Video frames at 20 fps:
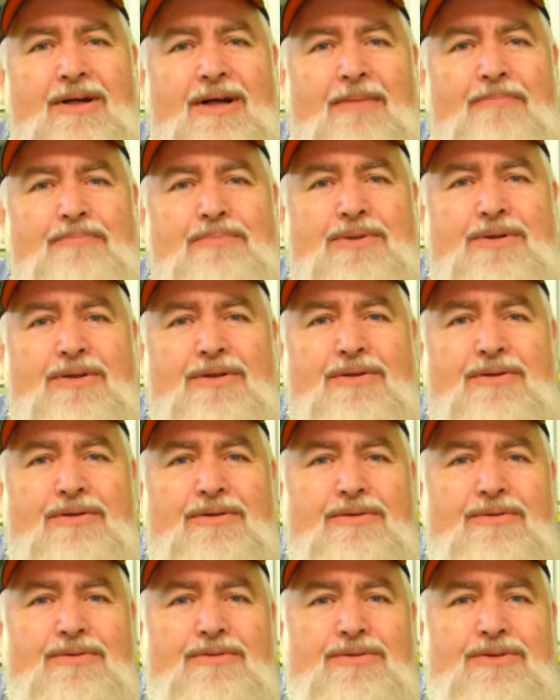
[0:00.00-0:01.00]
up
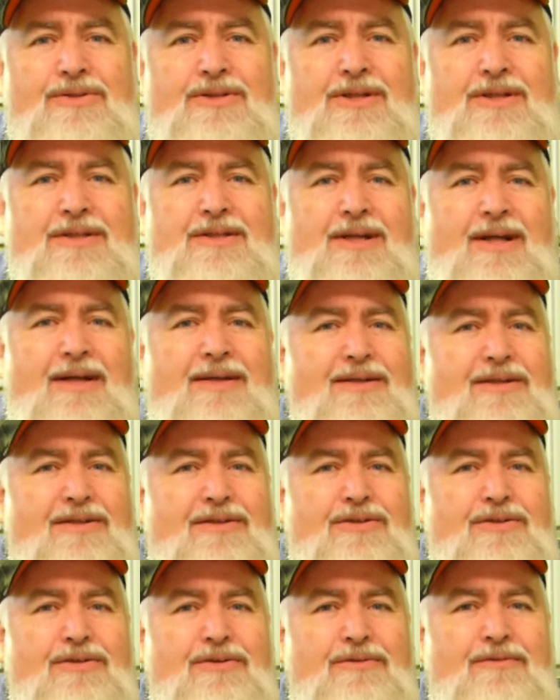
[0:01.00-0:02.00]
to just
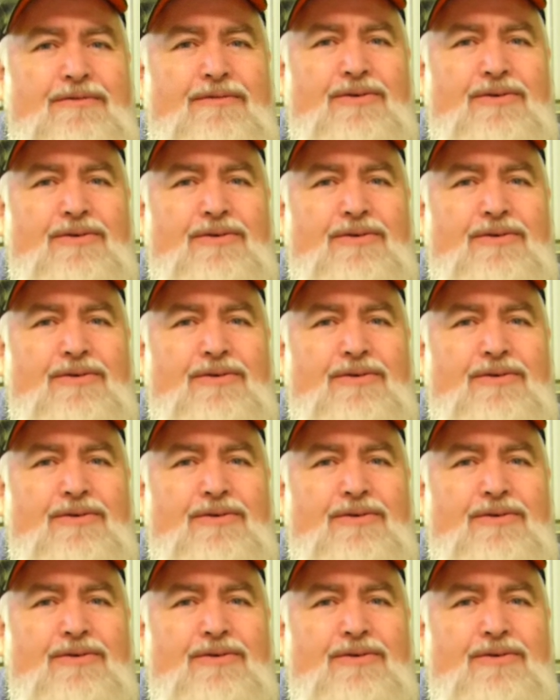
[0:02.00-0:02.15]
under 2